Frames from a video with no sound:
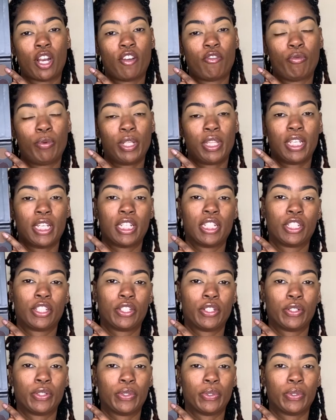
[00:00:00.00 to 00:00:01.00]
off with
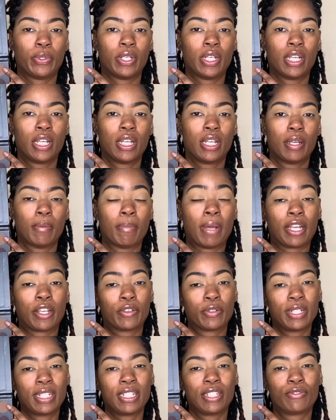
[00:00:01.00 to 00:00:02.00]
into my
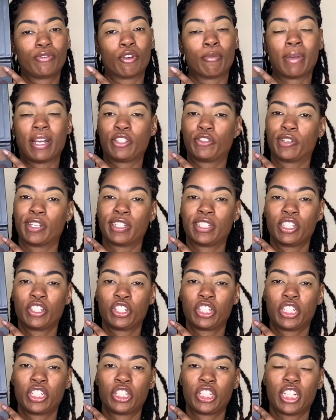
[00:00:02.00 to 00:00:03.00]
crease for my
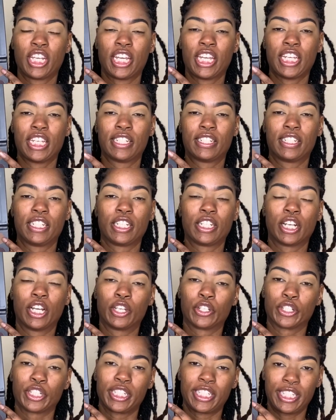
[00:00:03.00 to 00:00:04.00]
transition shade is the
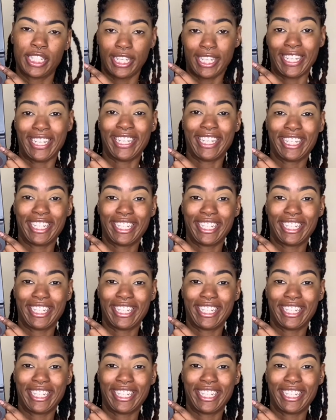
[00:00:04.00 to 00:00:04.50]
color tea.